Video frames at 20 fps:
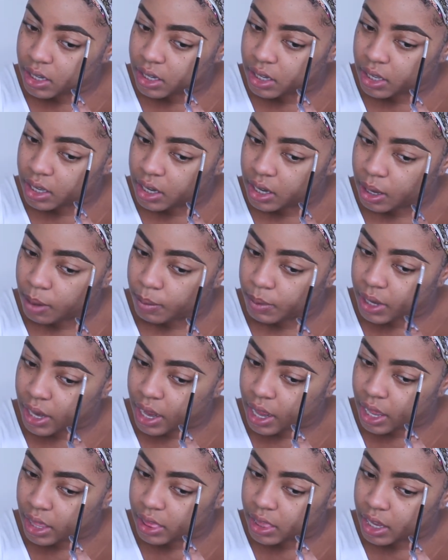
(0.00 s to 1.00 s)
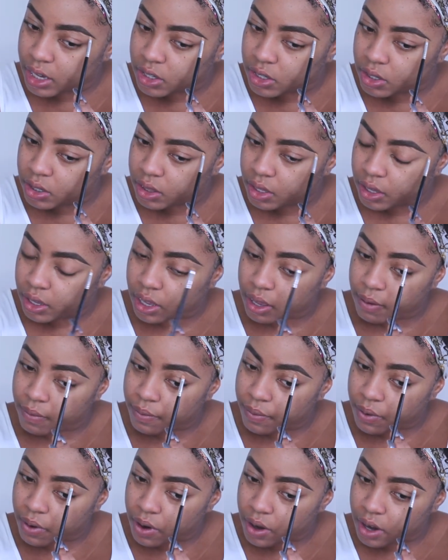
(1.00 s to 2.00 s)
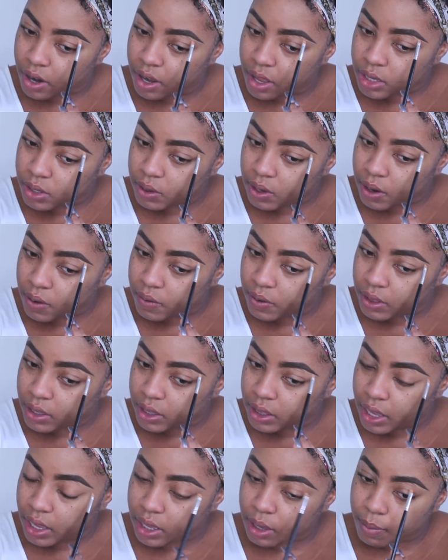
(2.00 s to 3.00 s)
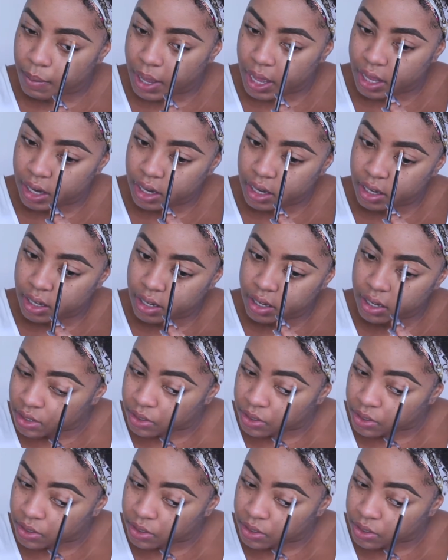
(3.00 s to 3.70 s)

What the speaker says: cleanup line that you're looking for. That's what I really like about it.